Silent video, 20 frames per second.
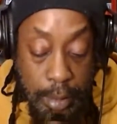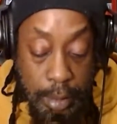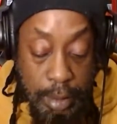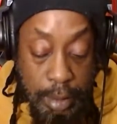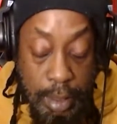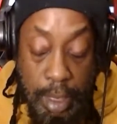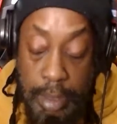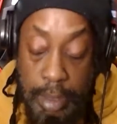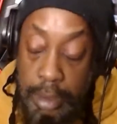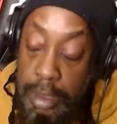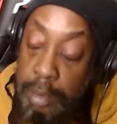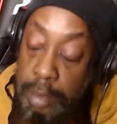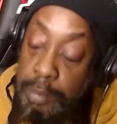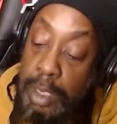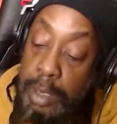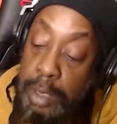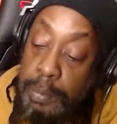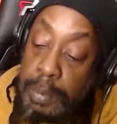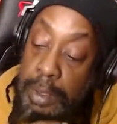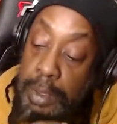can get
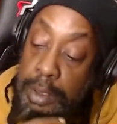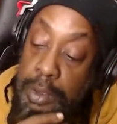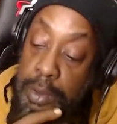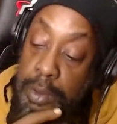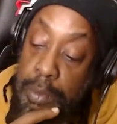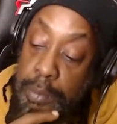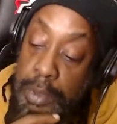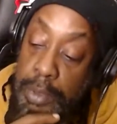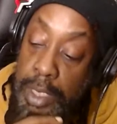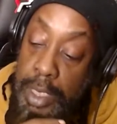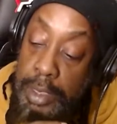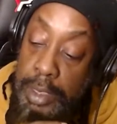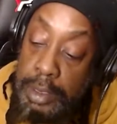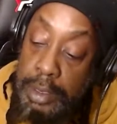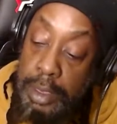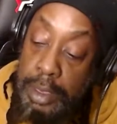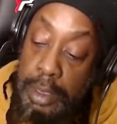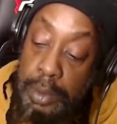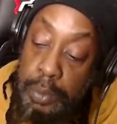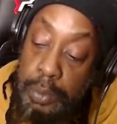back on some
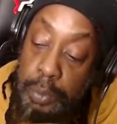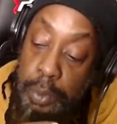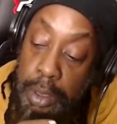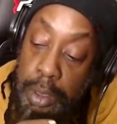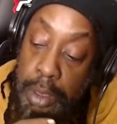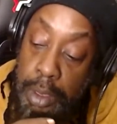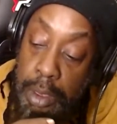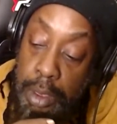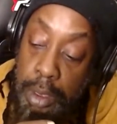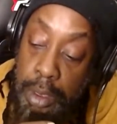content where